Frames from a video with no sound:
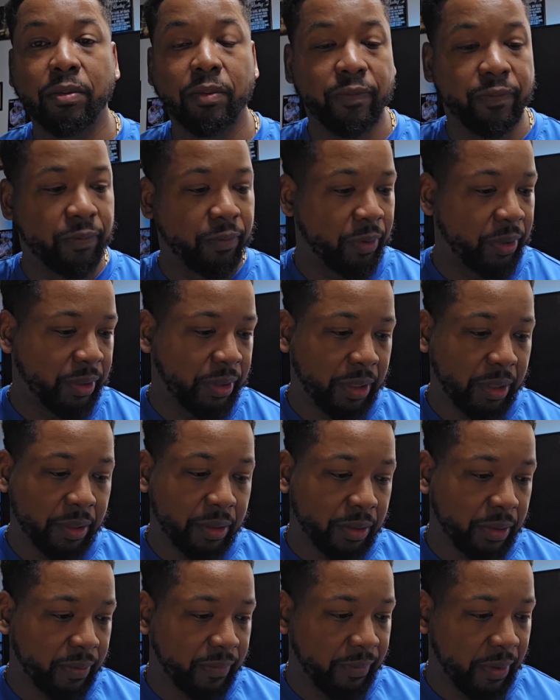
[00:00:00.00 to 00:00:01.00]
For
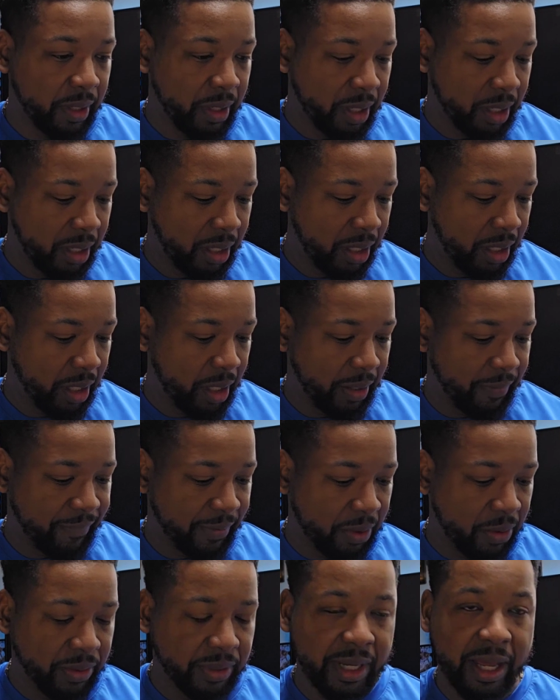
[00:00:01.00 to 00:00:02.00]
instance, if it
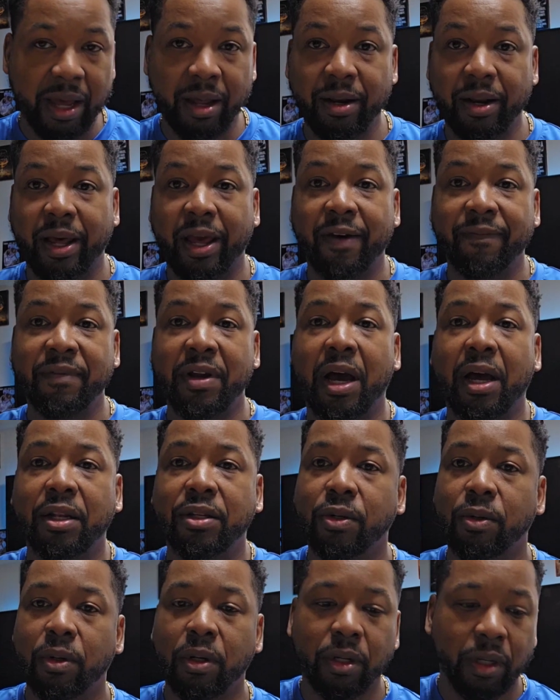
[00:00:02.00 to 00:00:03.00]
goes down, I have nods
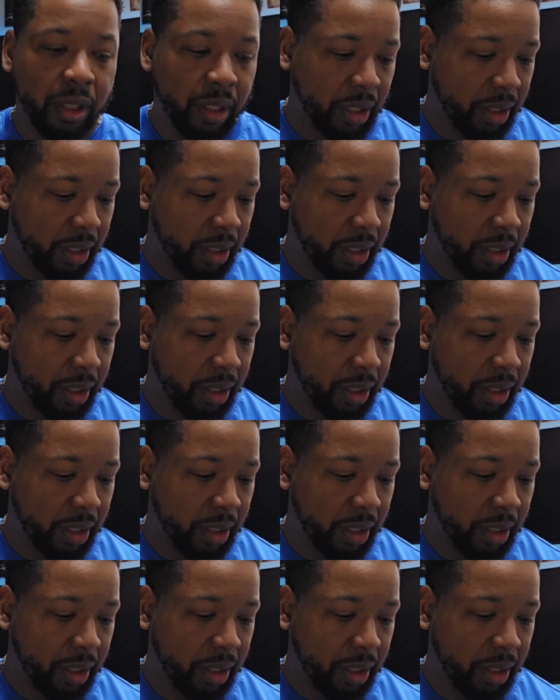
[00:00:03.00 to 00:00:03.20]
on.